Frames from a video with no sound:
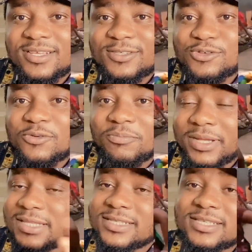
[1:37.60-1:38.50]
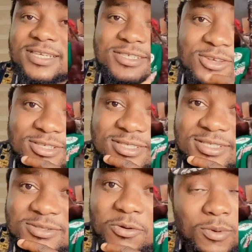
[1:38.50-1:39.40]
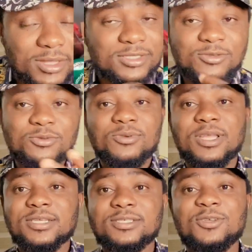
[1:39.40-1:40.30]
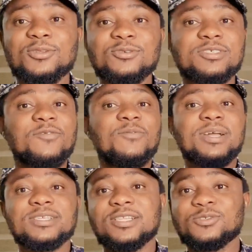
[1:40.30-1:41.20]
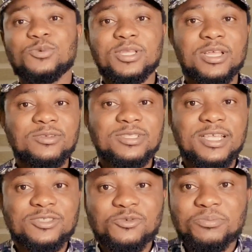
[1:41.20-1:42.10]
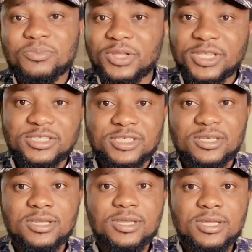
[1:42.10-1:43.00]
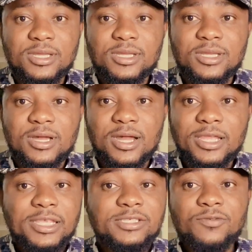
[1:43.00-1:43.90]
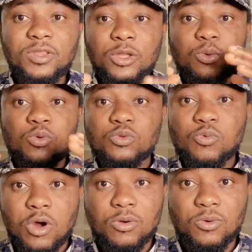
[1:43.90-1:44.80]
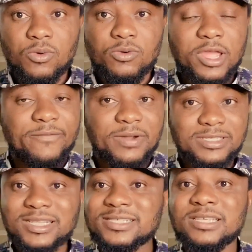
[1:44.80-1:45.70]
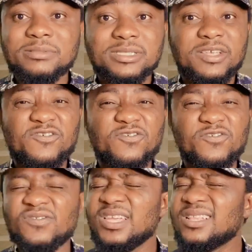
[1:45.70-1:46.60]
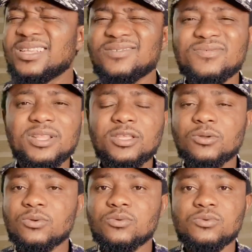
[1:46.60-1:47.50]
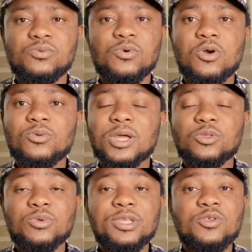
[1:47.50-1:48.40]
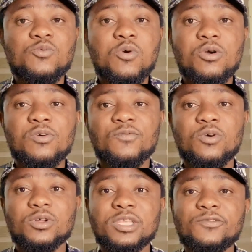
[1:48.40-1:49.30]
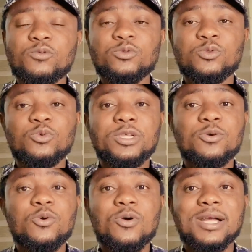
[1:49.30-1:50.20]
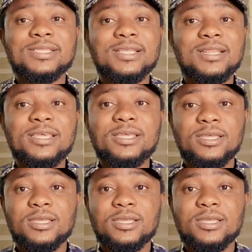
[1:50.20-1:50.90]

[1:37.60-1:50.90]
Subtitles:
So better still, you just wanted to know that, see, all those evangelists going out there to preach, it's a really good work. Evangelism is a really, really good work. You are doing the work of God. If you do it wholeheartedly,